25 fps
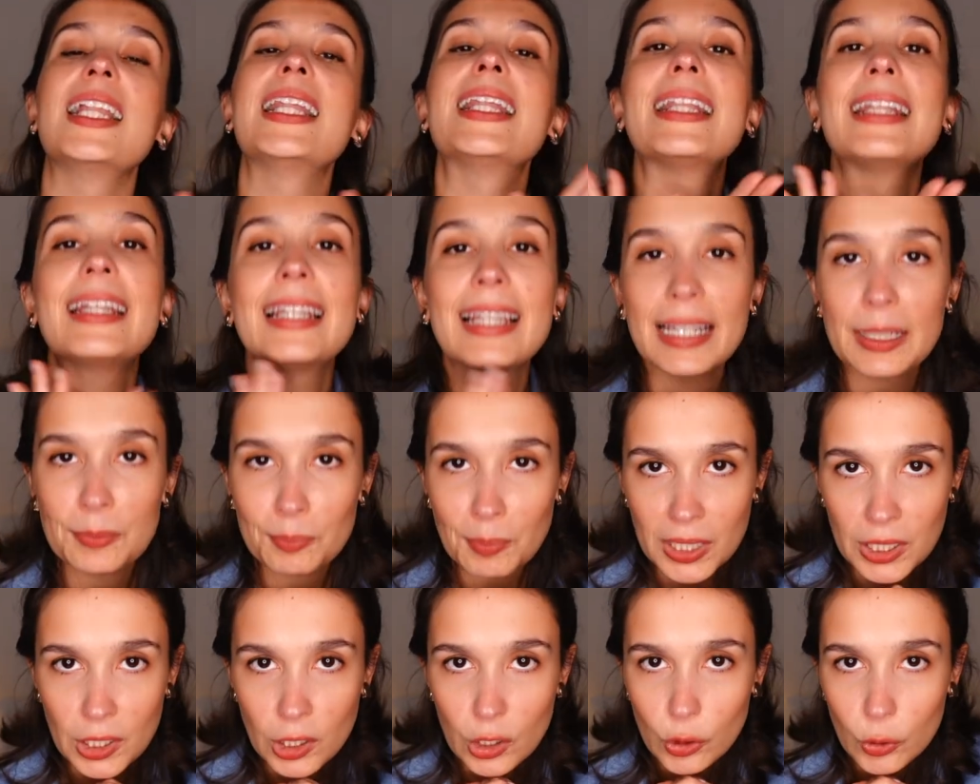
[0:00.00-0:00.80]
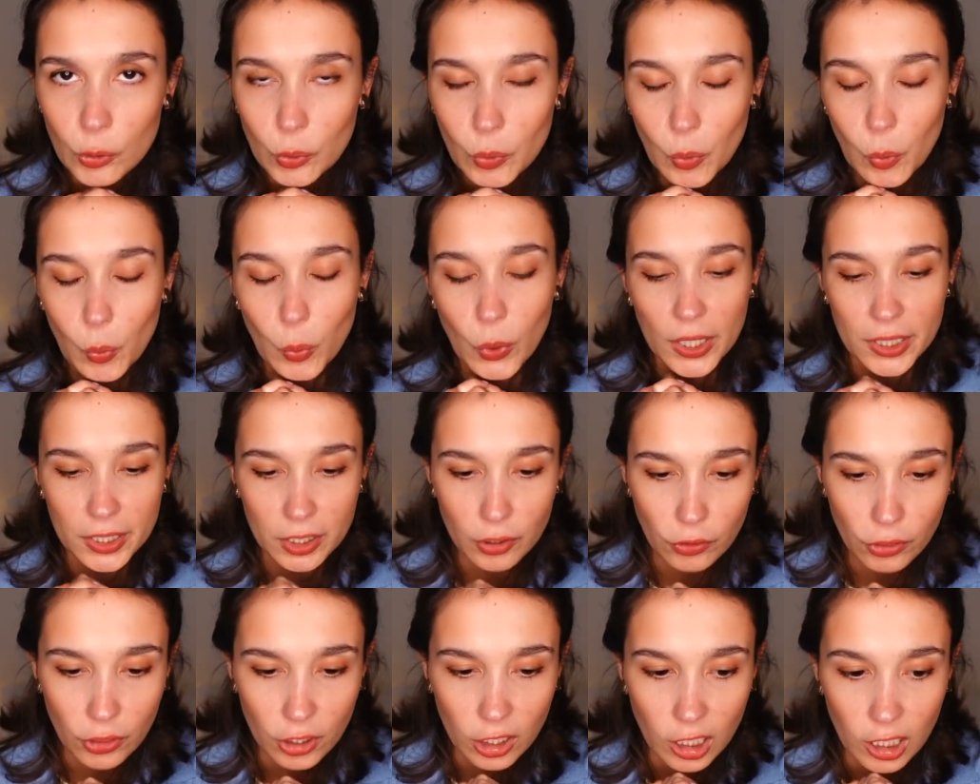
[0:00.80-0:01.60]
Let me know what
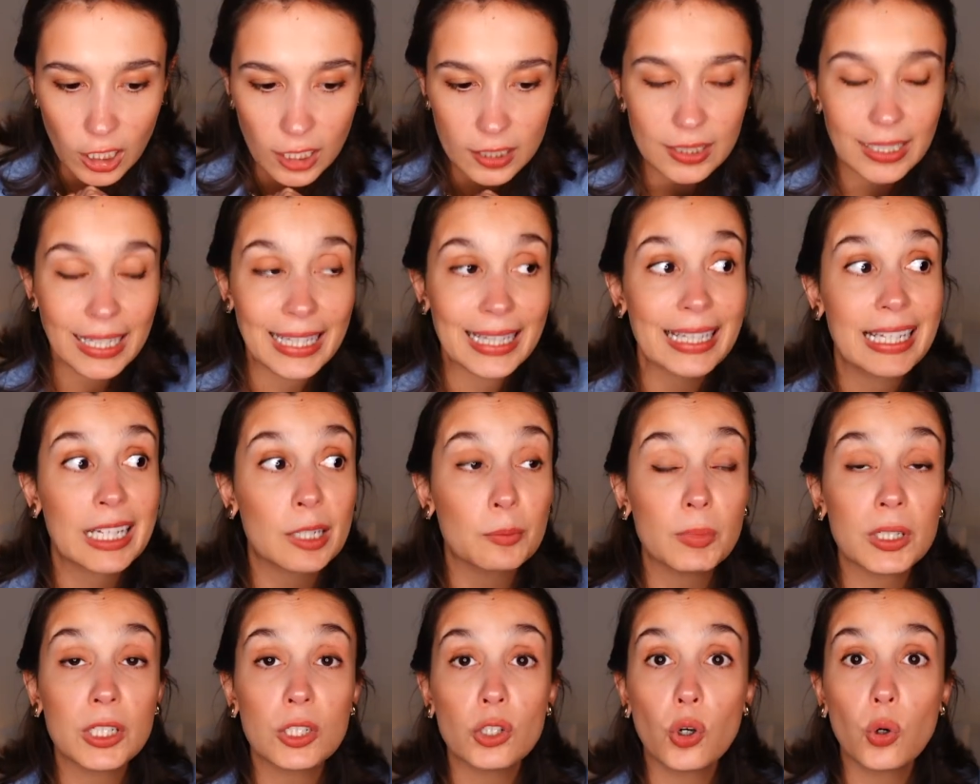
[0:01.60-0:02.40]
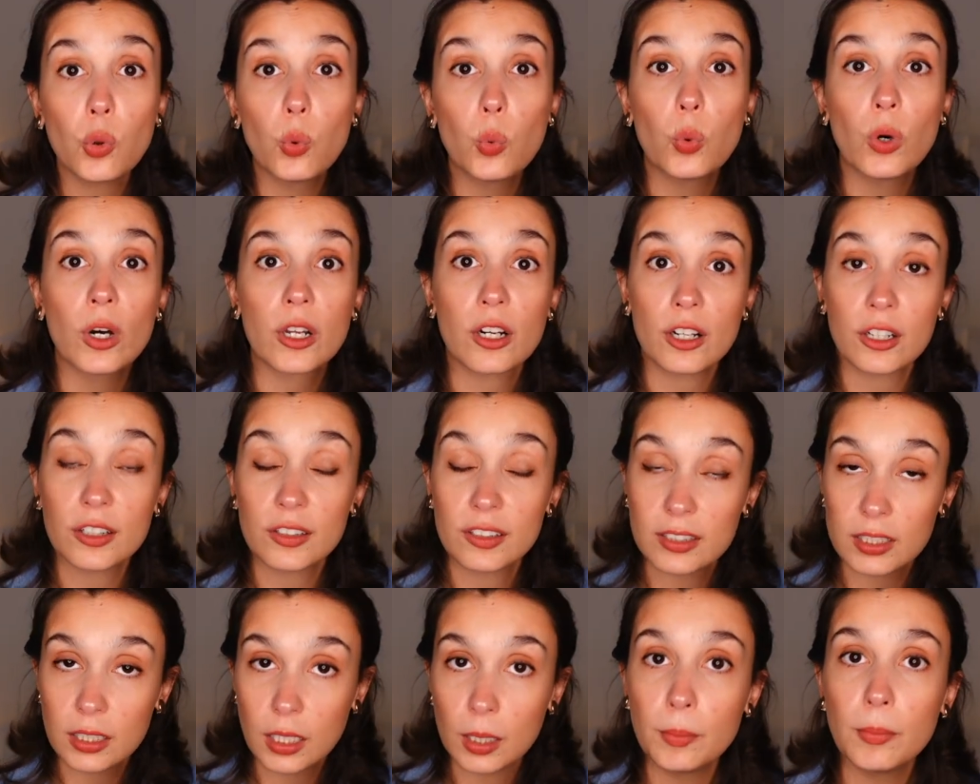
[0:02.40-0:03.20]
you thought. Let me know what are
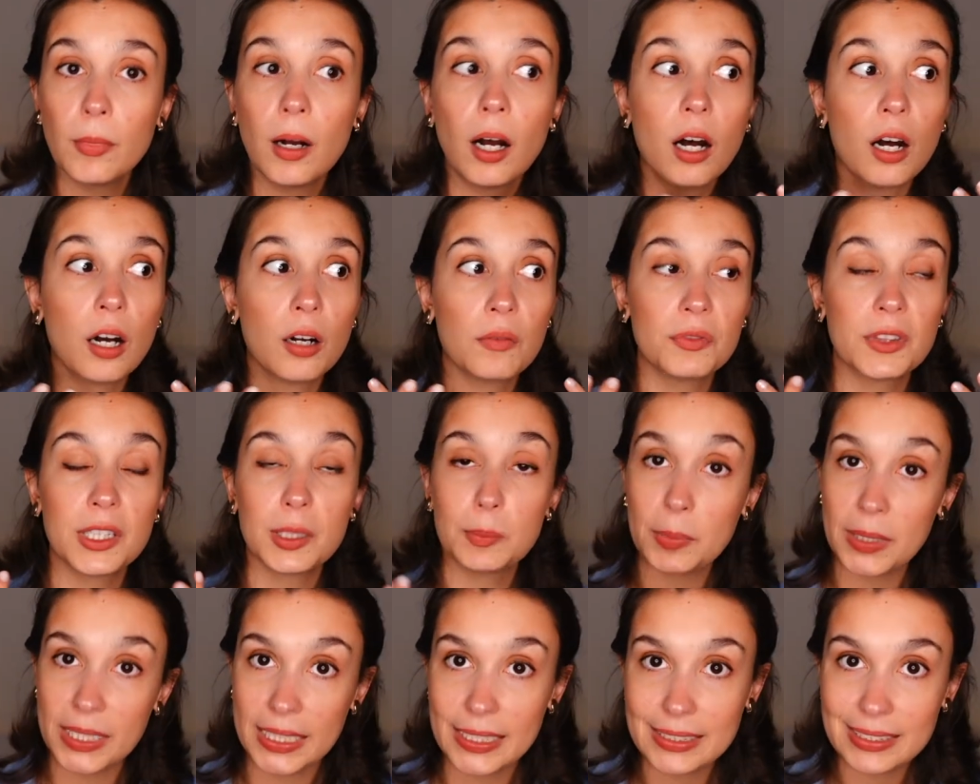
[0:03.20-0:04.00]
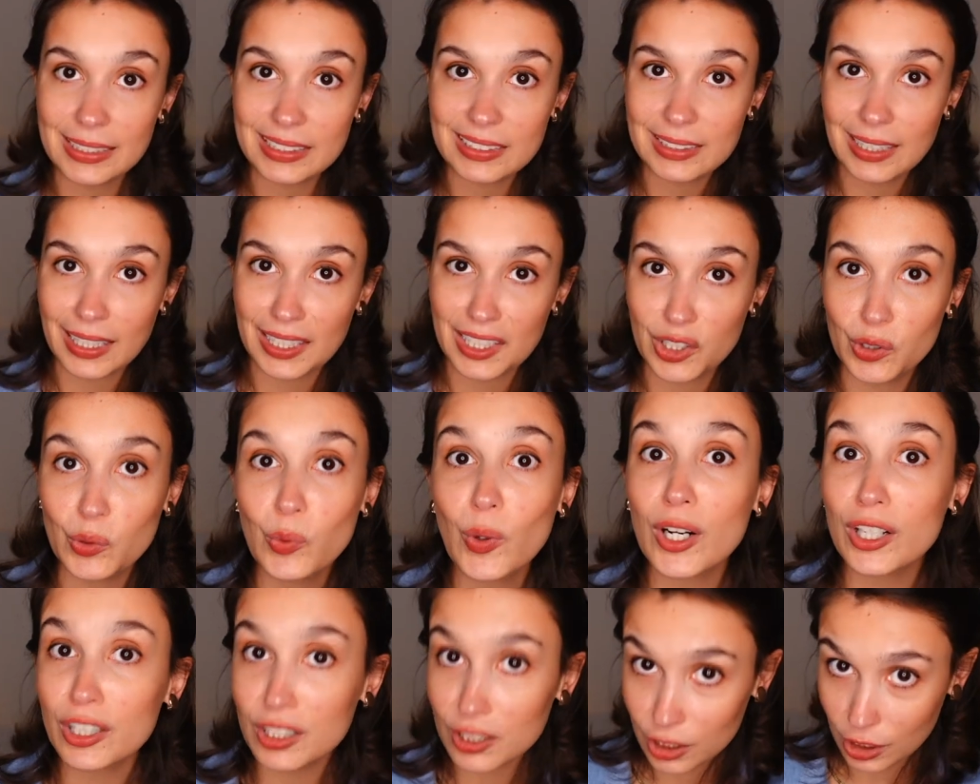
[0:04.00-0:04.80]
some of the pieces that you
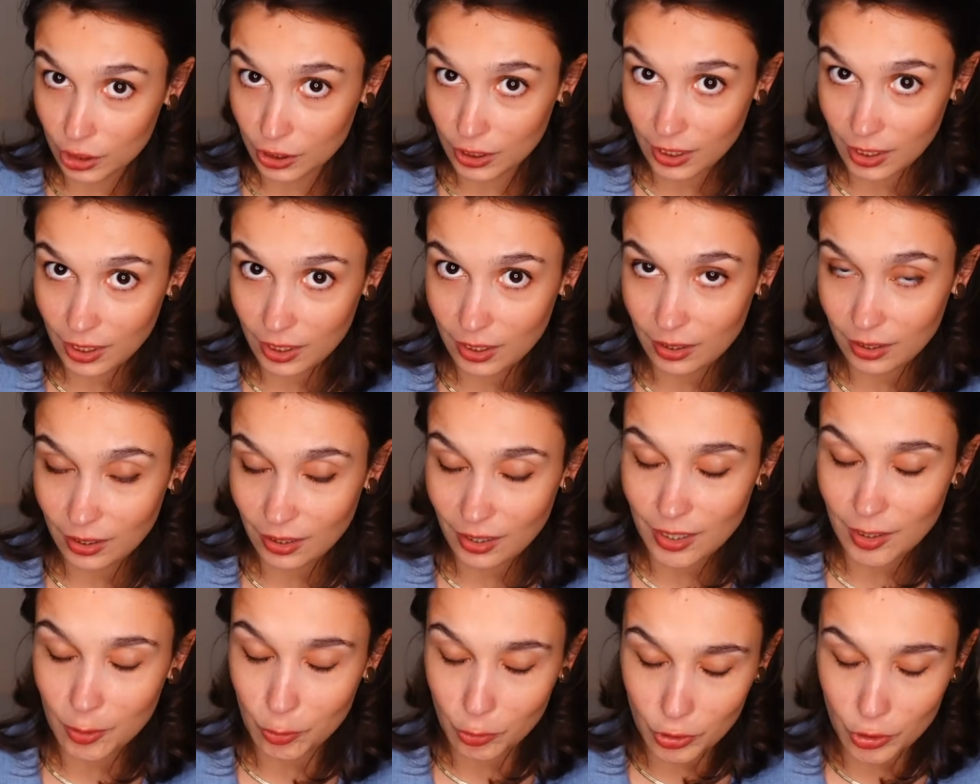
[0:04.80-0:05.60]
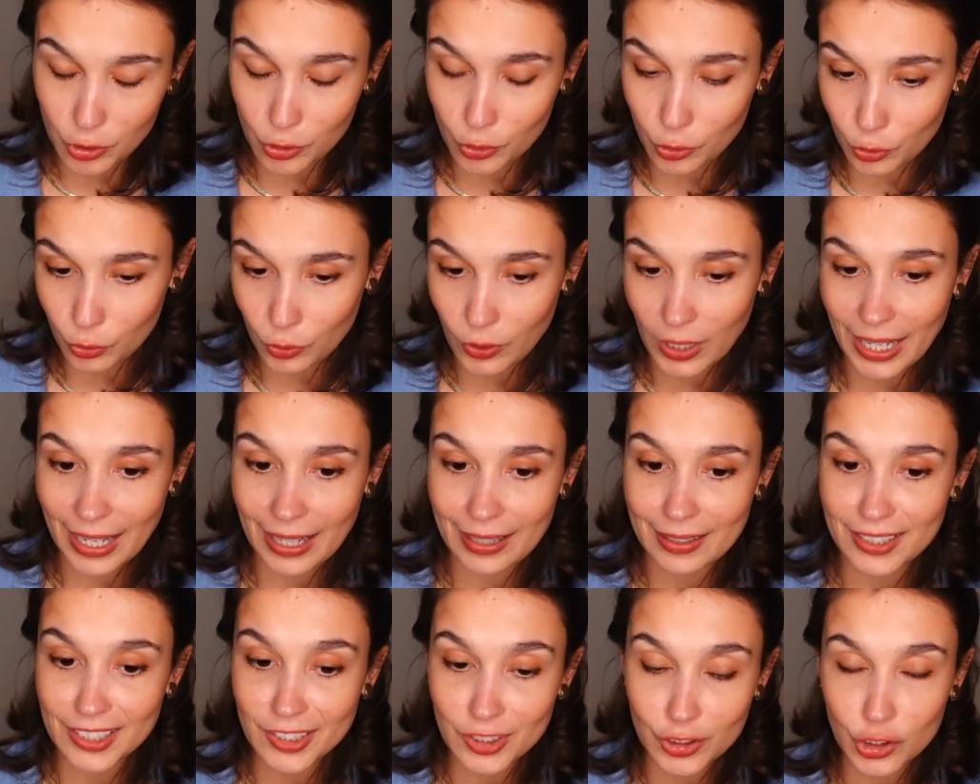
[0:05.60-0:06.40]
are looking into
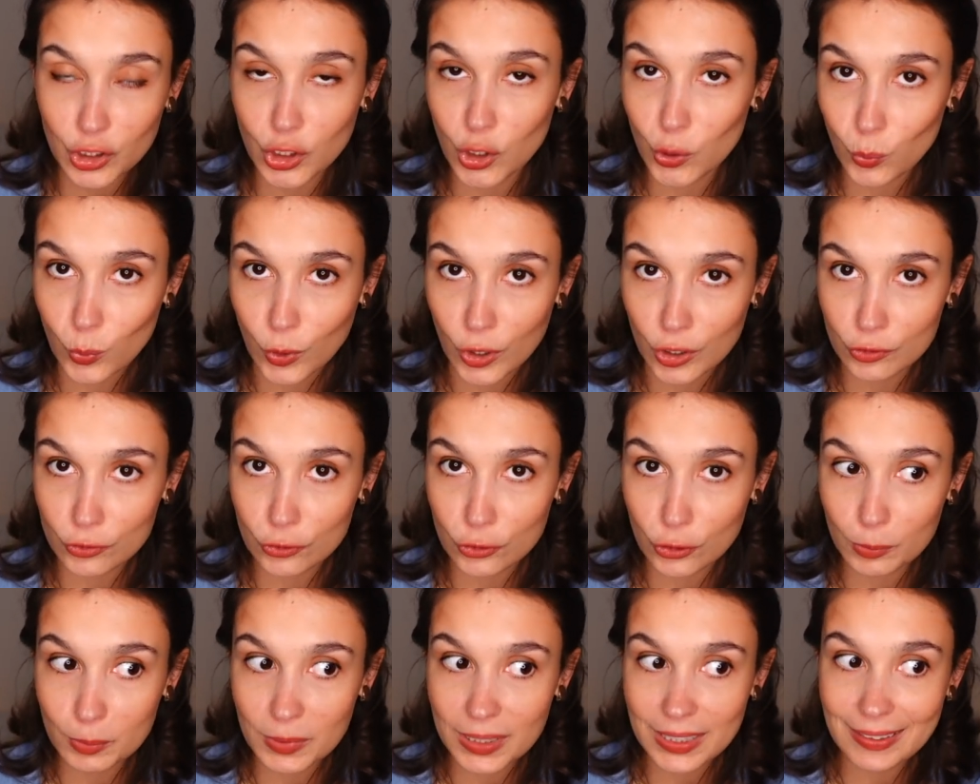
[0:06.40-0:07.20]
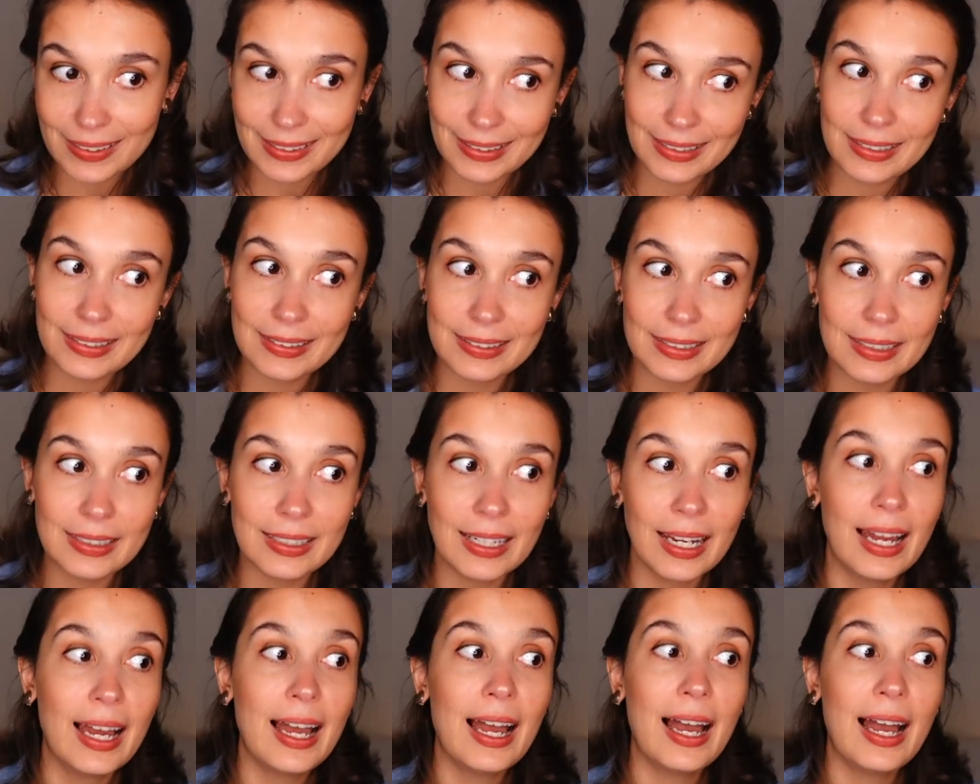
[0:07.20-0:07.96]
adding to your wardrobe this season.